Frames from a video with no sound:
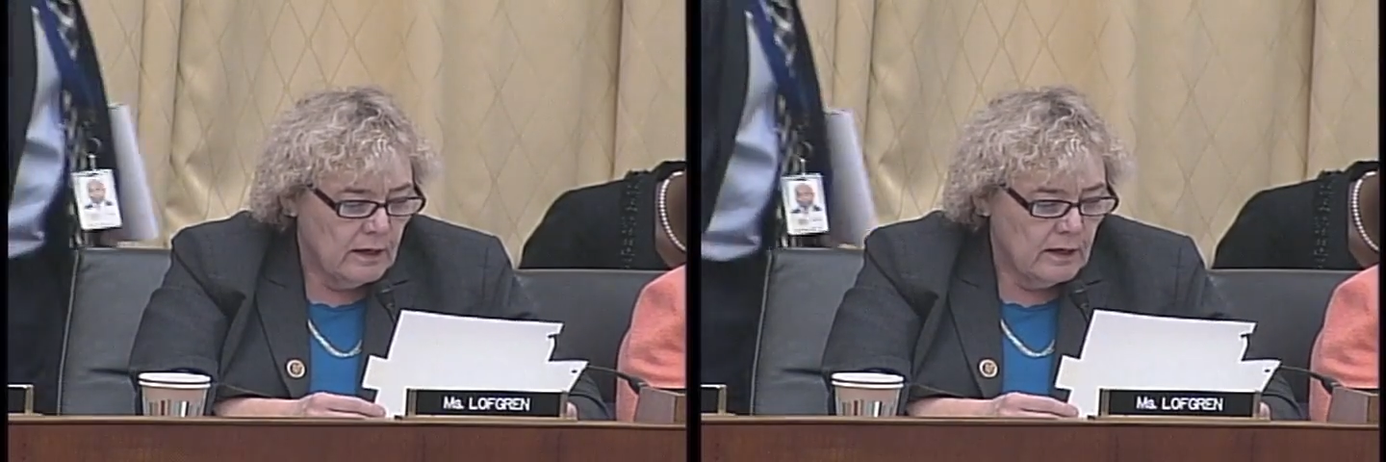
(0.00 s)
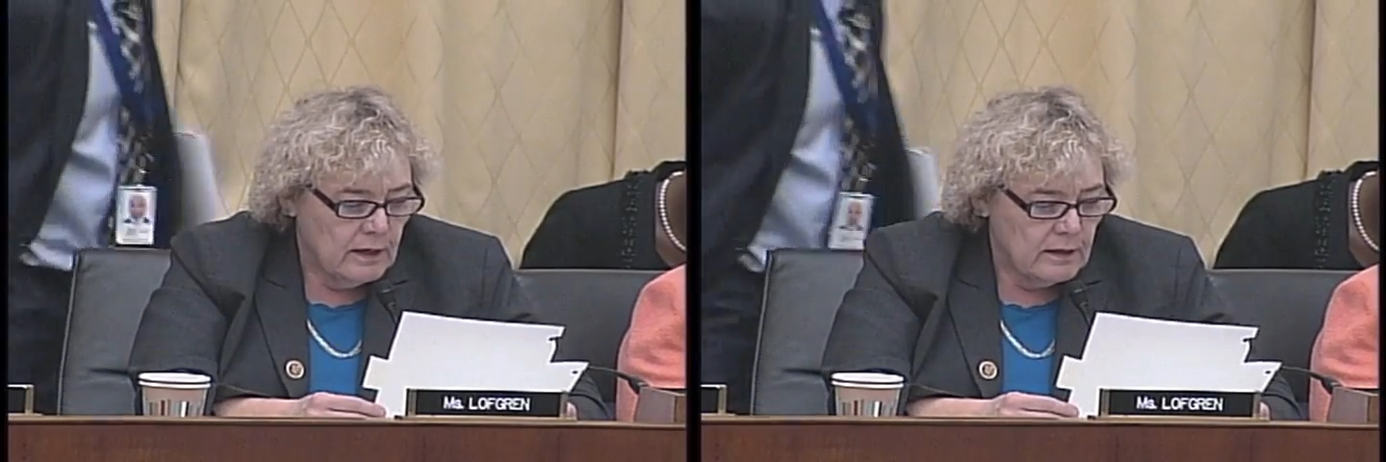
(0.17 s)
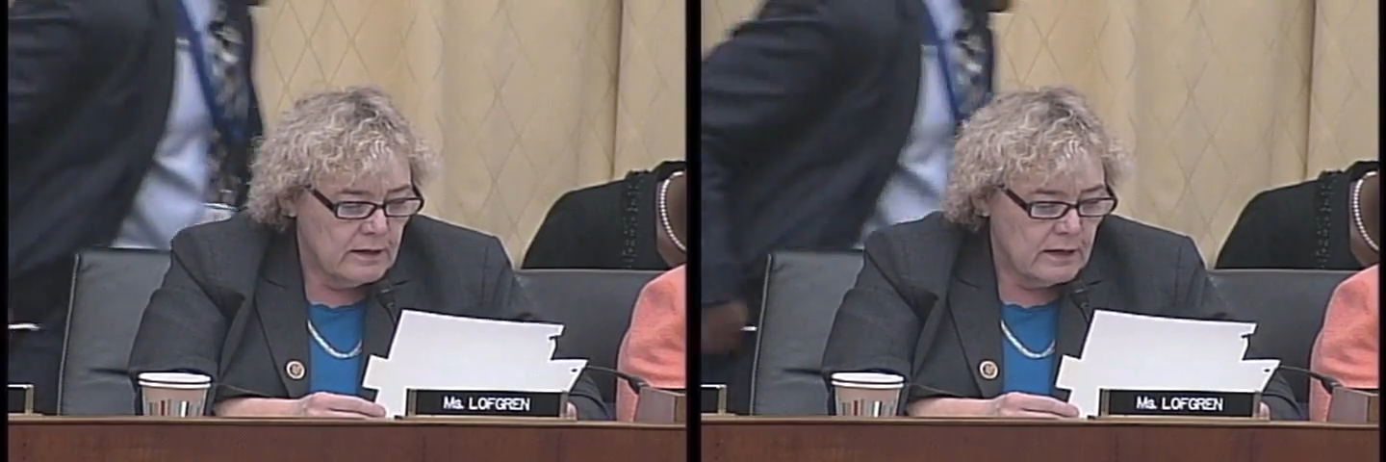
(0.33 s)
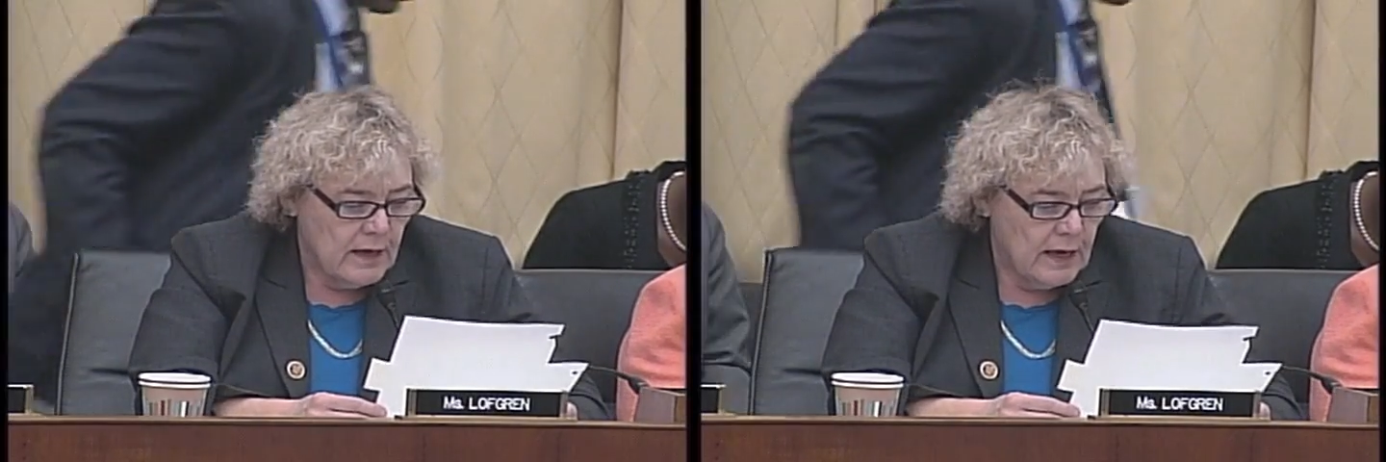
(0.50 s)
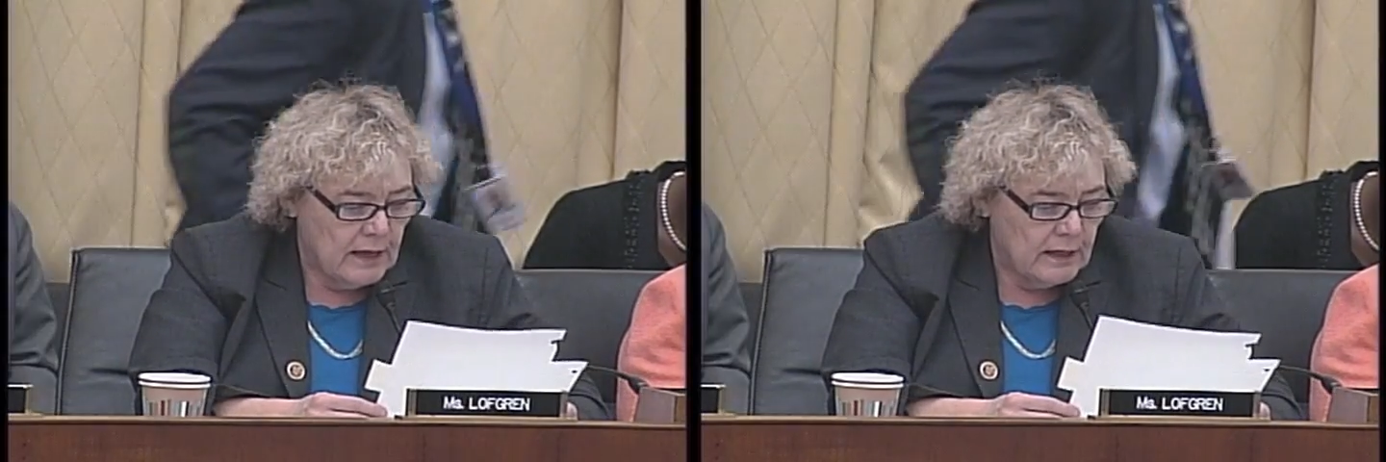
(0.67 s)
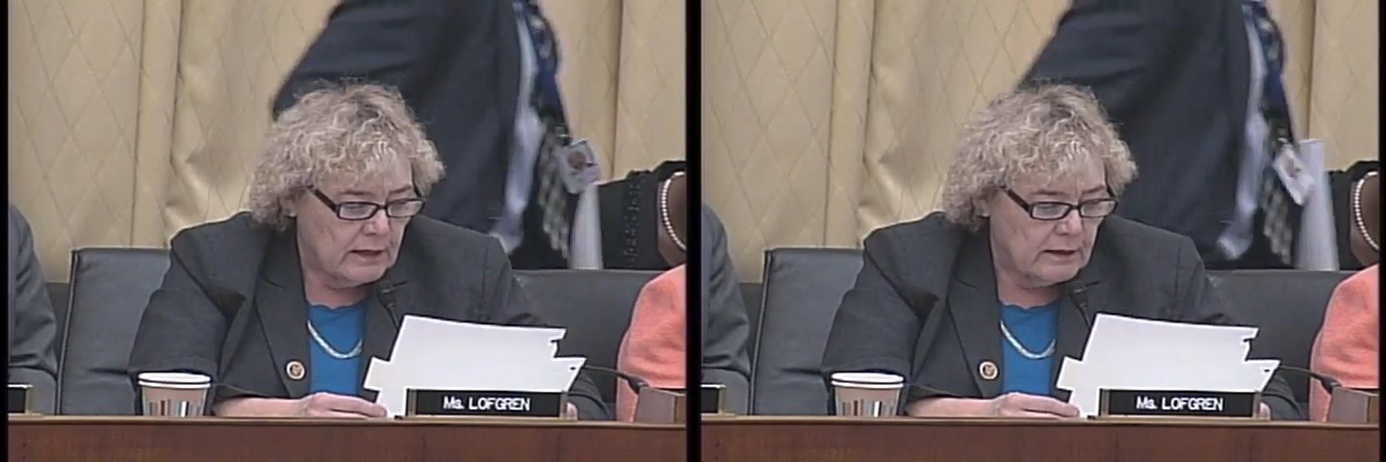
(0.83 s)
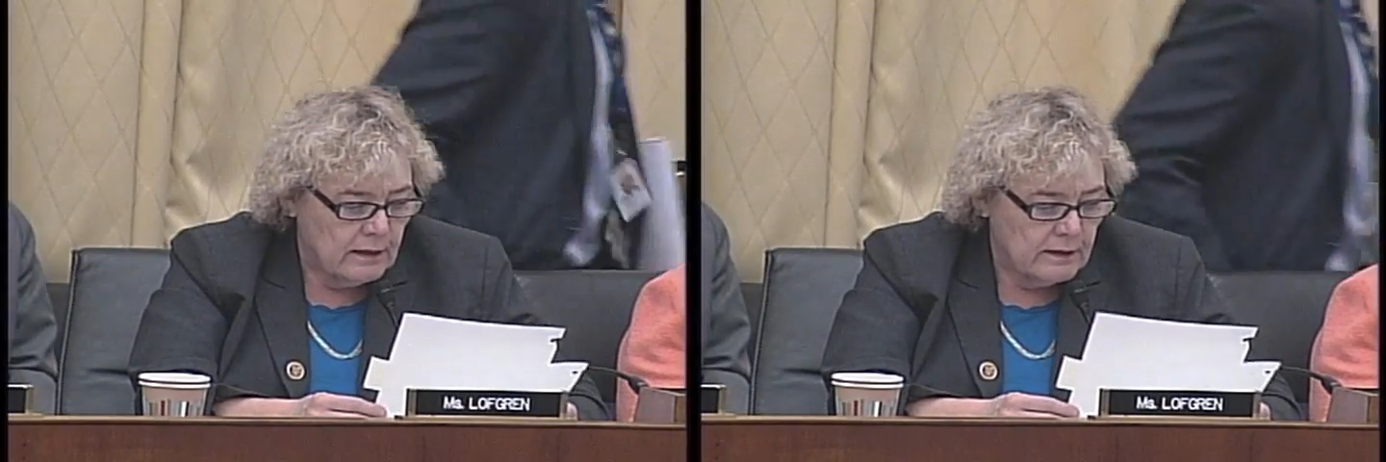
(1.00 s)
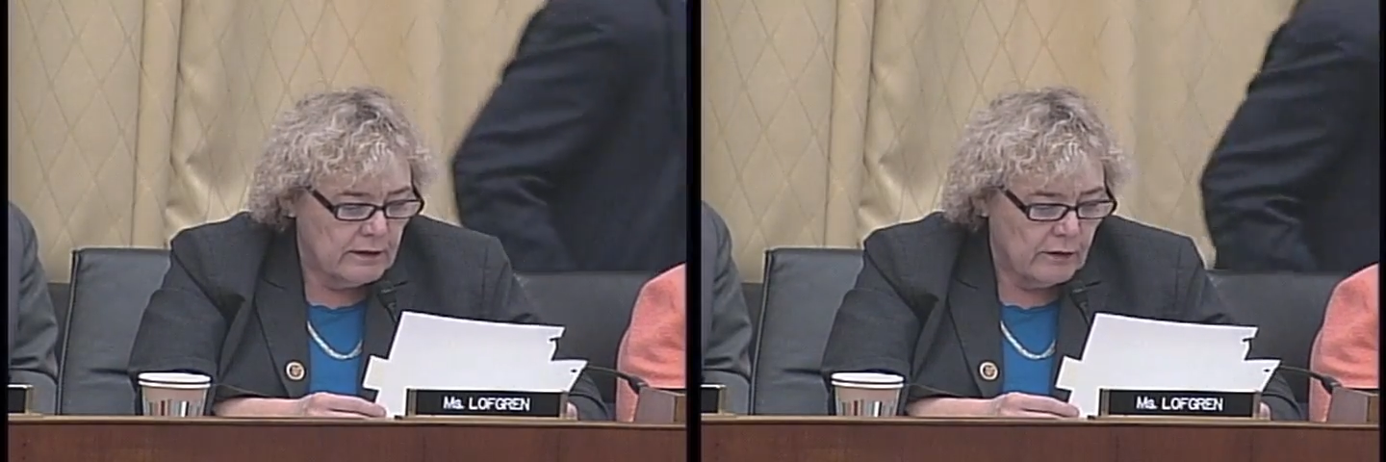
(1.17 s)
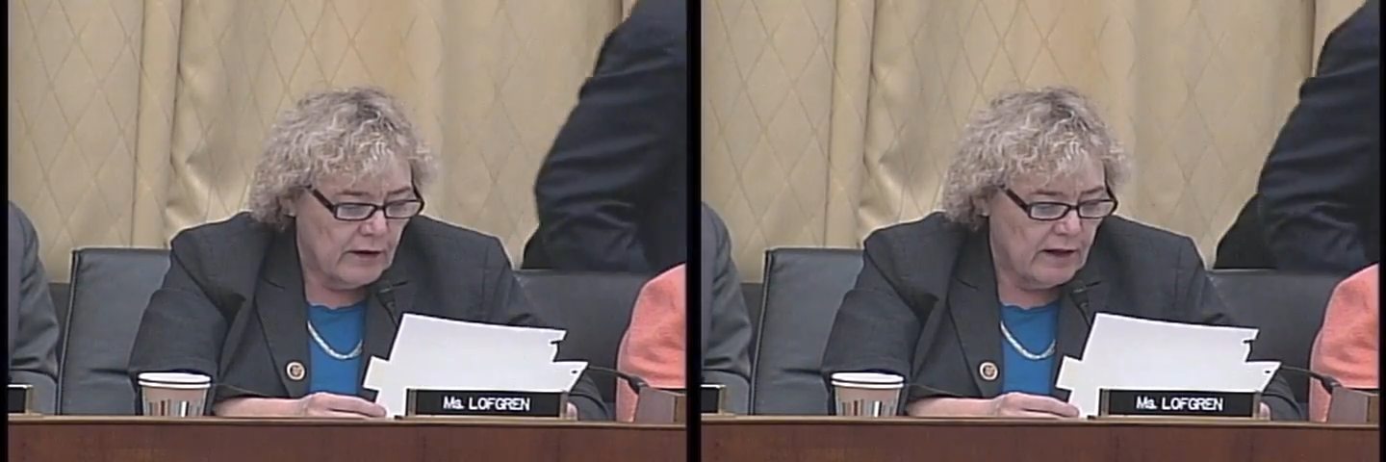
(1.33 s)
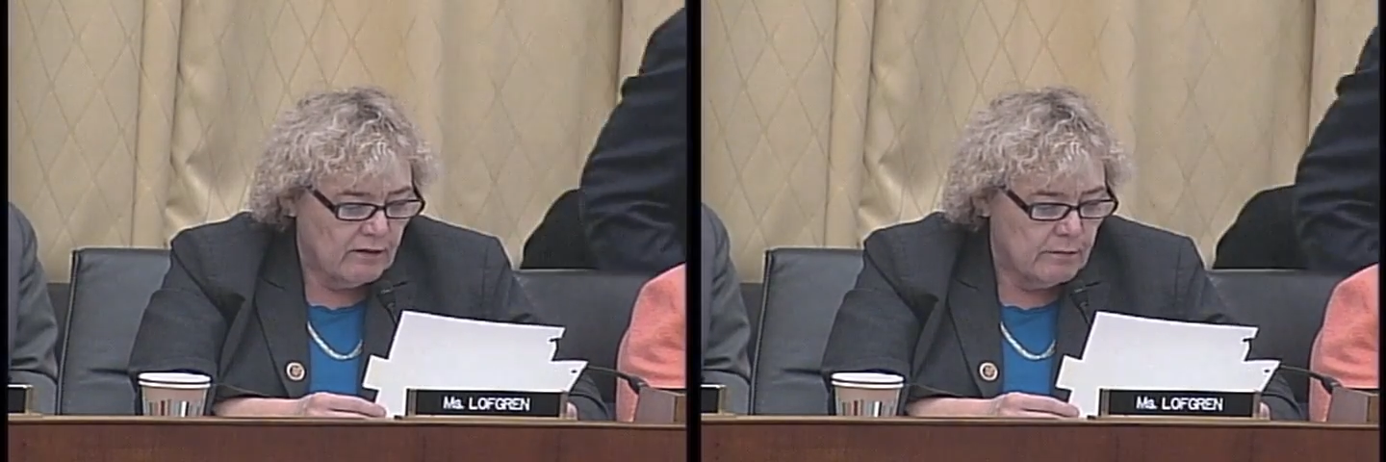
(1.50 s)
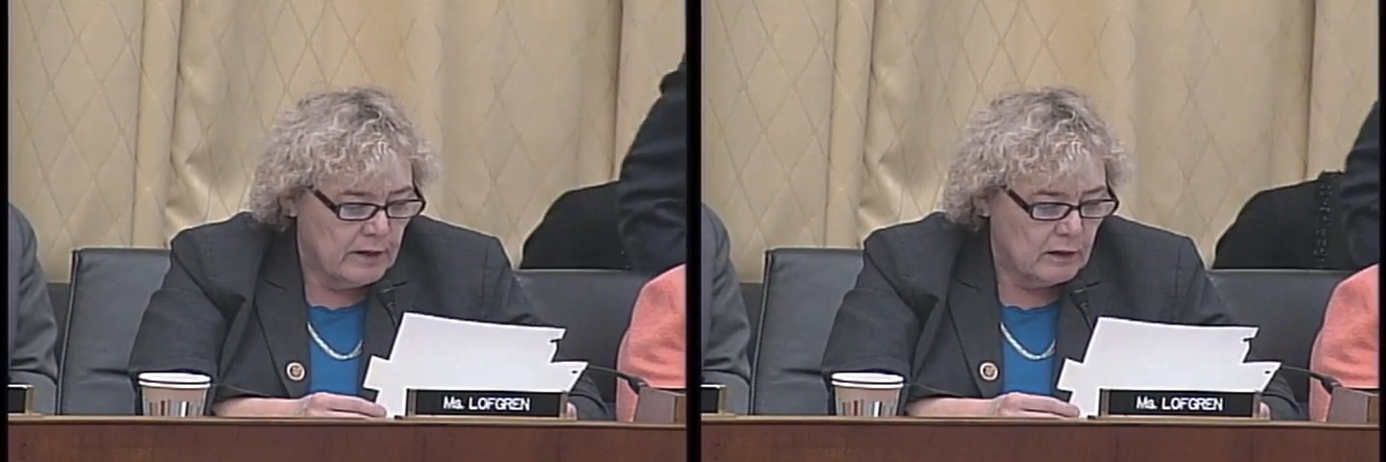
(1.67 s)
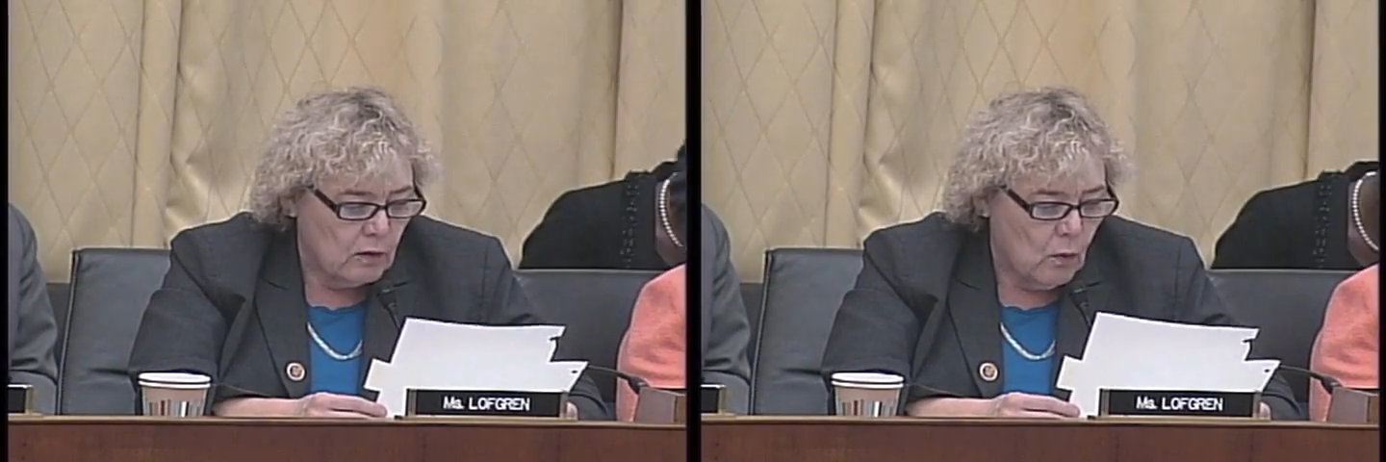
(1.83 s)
indicating that there have been